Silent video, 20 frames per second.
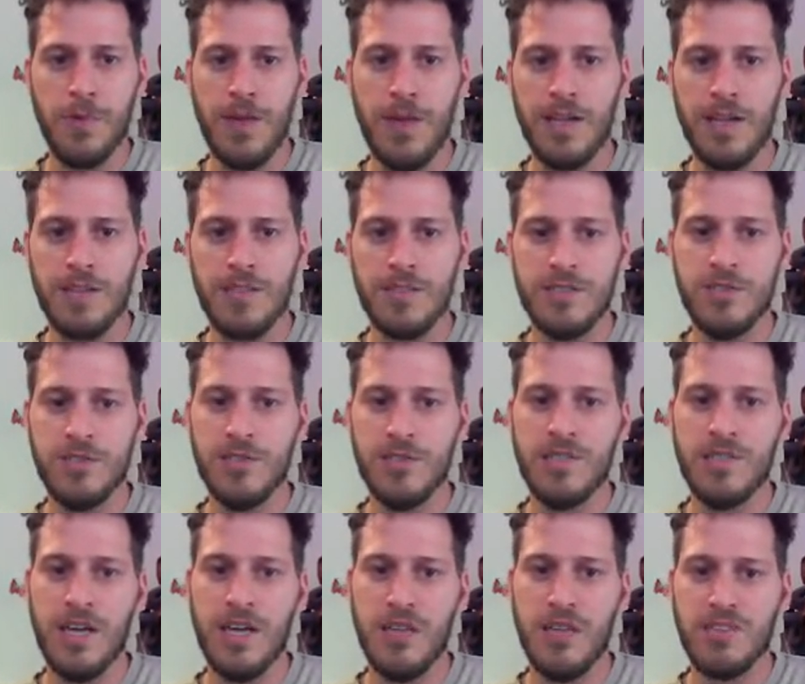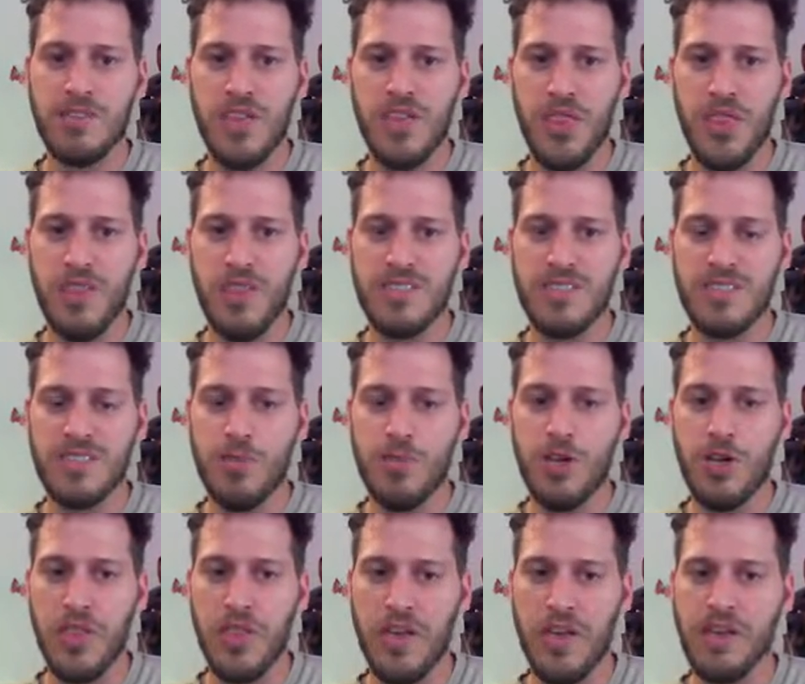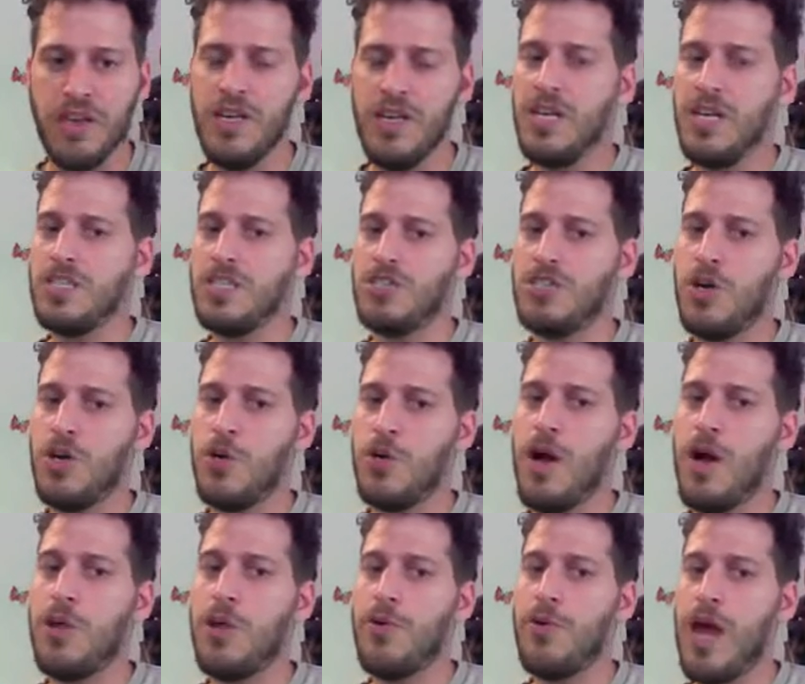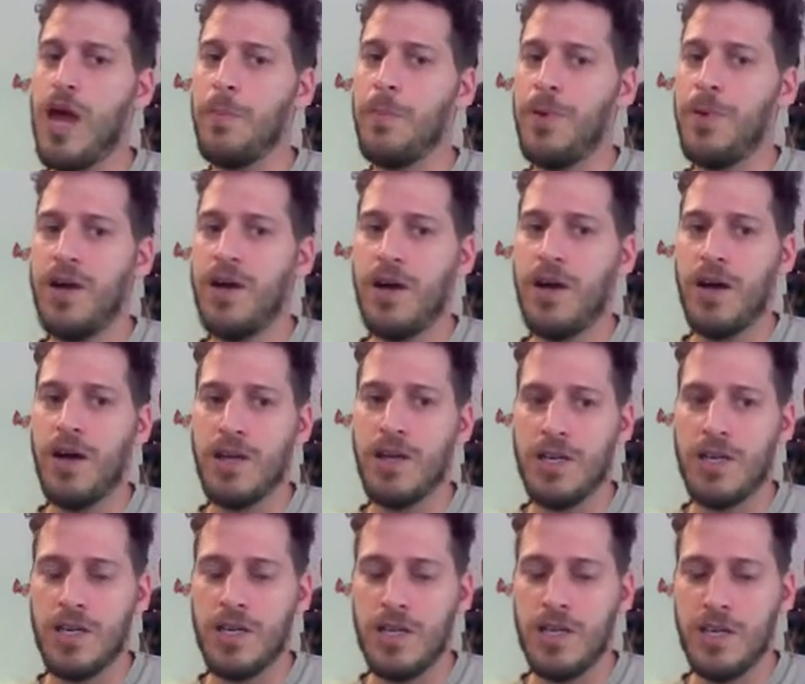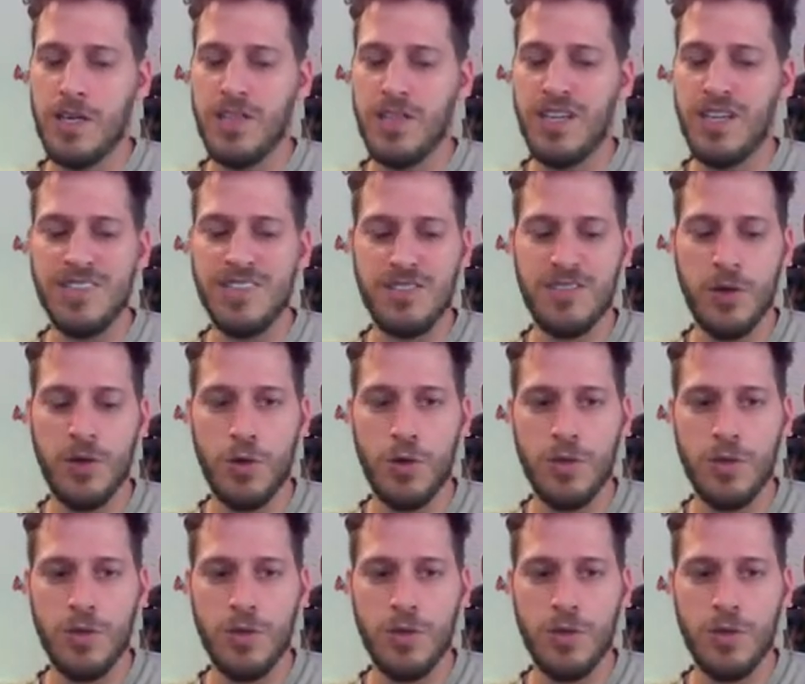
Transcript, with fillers: do another small thing. So I'll wrap this code